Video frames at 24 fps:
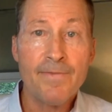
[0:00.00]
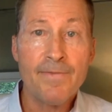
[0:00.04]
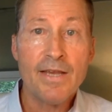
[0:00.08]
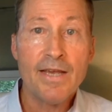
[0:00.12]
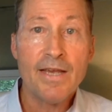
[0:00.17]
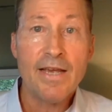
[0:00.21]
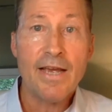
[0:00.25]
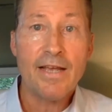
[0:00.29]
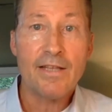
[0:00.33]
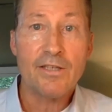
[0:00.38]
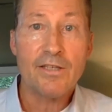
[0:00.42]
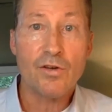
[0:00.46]

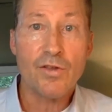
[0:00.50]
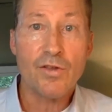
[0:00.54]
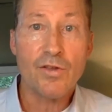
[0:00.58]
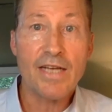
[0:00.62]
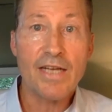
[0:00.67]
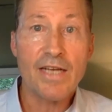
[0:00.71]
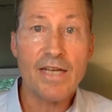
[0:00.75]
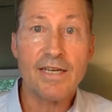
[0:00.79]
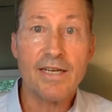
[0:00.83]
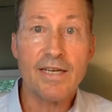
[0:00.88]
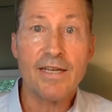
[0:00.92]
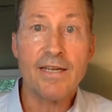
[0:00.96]
And so
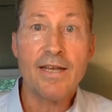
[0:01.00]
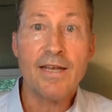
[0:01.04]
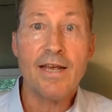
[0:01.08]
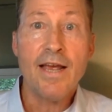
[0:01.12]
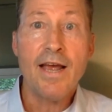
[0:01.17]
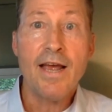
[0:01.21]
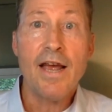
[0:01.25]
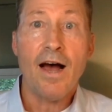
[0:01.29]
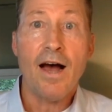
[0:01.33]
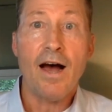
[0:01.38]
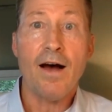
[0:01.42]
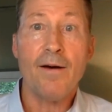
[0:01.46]
that's it.
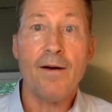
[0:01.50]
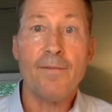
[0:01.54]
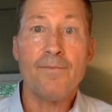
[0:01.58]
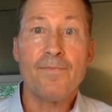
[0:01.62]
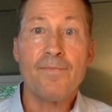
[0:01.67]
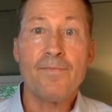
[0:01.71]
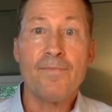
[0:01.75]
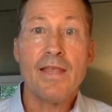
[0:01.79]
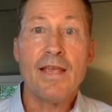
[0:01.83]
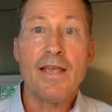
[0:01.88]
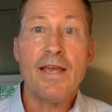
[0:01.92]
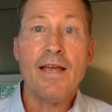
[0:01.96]

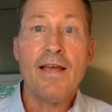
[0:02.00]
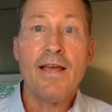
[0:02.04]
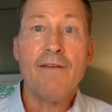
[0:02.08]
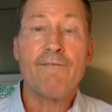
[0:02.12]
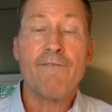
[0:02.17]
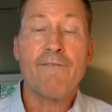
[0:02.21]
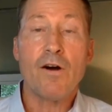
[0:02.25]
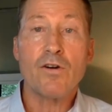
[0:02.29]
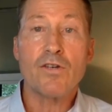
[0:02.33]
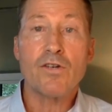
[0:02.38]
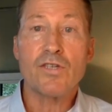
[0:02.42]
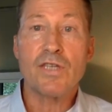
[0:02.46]

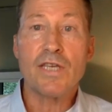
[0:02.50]
Folks,